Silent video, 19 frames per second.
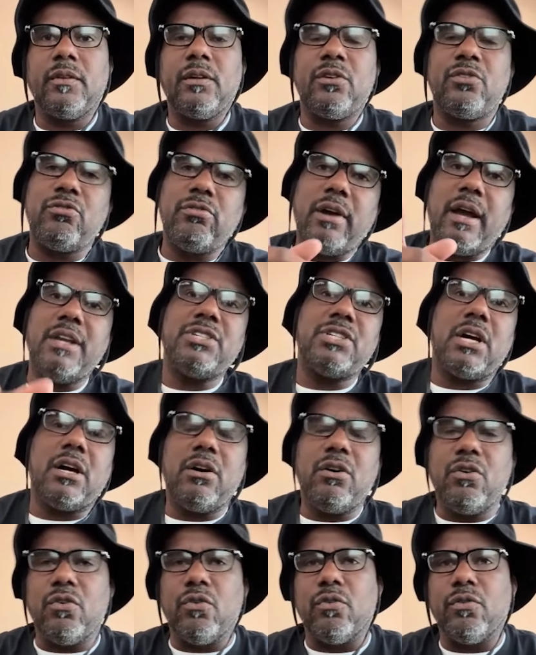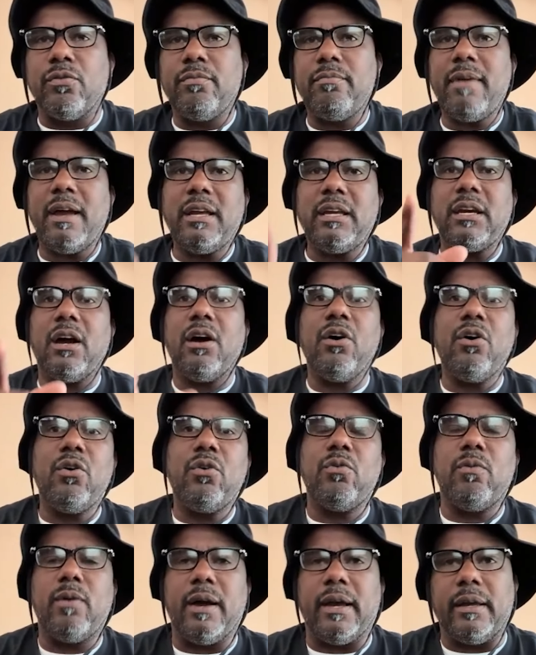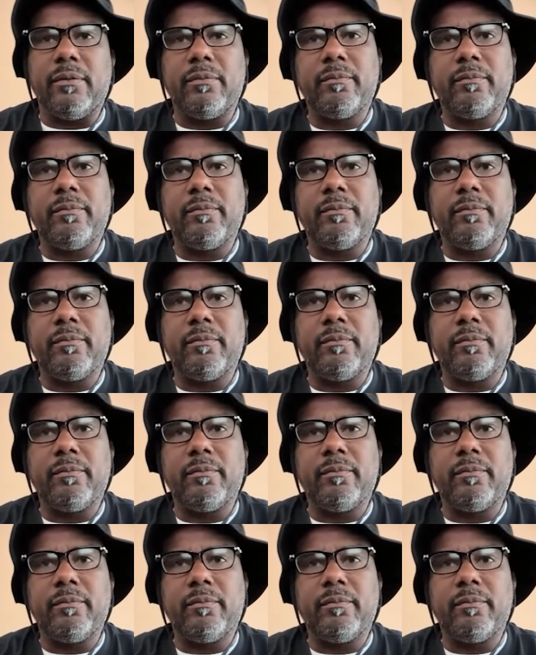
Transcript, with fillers: Create your own. Make your own way.